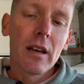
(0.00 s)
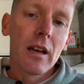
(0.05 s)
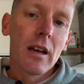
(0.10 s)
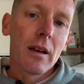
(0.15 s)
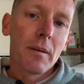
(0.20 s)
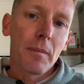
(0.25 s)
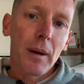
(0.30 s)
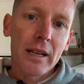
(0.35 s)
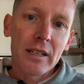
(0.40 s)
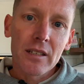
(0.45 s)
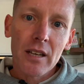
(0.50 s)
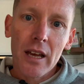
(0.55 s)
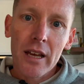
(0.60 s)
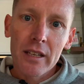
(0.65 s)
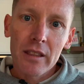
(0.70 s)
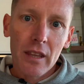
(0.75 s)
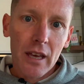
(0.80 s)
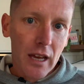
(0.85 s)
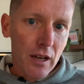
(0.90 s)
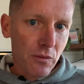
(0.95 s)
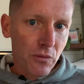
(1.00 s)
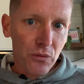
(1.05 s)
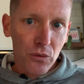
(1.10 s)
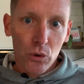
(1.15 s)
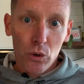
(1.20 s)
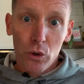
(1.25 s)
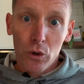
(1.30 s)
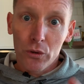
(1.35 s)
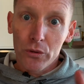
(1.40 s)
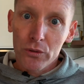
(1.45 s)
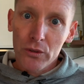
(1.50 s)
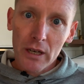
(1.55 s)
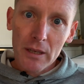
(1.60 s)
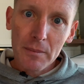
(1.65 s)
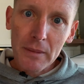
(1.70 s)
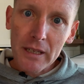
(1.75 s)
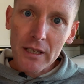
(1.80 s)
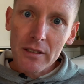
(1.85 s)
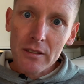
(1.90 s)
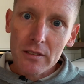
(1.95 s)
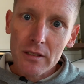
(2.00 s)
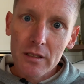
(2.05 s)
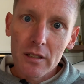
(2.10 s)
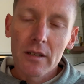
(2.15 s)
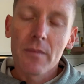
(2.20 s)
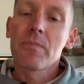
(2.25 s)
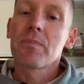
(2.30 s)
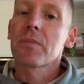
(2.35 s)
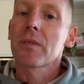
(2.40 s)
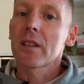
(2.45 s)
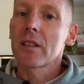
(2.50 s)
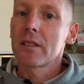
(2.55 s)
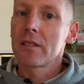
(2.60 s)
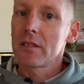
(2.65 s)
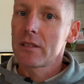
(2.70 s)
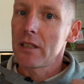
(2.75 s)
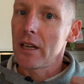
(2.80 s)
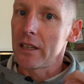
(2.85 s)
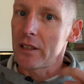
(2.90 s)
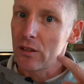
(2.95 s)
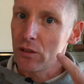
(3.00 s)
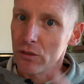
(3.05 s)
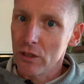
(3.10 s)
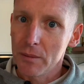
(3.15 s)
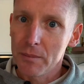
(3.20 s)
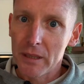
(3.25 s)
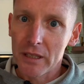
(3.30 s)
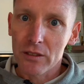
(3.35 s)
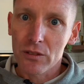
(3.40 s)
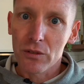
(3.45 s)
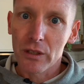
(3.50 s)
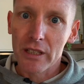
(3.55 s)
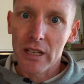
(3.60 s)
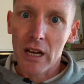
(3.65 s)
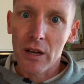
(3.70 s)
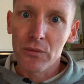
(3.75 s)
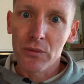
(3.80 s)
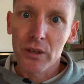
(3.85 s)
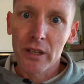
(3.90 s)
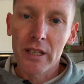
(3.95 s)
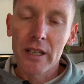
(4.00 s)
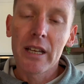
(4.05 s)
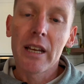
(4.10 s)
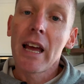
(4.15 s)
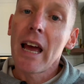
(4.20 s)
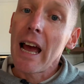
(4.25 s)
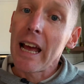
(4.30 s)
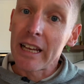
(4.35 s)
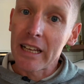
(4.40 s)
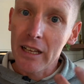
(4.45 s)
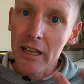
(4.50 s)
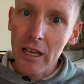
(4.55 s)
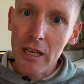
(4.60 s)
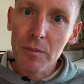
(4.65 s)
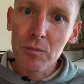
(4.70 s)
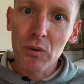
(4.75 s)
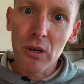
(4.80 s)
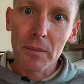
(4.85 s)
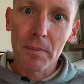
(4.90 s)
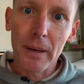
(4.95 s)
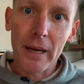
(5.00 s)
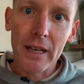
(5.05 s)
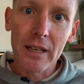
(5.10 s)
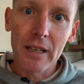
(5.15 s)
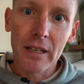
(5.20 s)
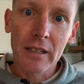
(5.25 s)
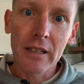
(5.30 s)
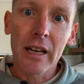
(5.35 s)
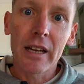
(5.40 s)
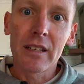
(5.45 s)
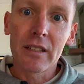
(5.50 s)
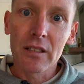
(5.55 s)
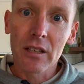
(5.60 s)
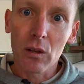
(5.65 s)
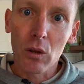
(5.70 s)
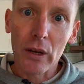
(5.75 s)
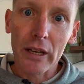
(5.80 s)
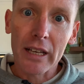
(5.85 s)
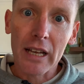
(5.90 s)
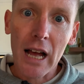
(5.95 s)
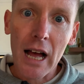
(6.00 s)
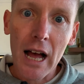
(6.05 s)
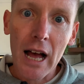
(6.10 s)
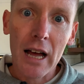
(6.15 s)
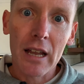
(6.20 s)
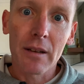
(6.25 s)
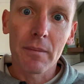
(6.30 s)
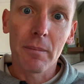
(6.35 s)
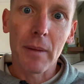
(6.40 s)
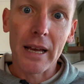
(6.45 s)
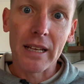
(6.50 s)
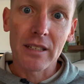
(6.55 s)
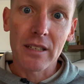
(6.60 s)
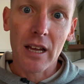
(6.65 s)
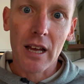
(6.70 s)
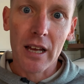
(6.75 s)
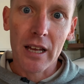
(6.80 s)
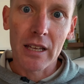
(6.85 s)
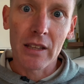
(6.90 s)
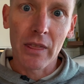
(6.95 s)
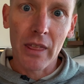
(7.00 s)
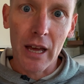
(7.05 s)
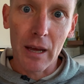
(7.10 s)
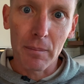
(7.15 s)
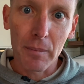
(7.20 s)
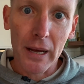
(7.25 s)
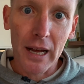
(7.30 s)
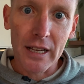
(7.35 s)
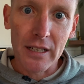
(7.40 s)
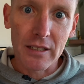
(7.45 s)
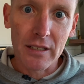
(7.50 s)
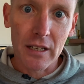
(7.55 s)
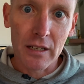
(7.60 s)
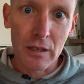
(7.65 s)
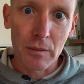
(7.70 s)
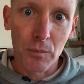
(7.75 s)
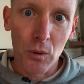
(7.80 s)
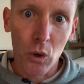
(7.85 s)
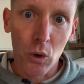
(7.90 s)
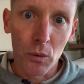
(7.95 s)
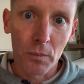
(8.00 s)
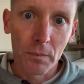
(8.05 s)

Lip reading: maintain that for 3 minutes, take 3 minutes recovery, and keep repeating until I can't maintain that pace anymore.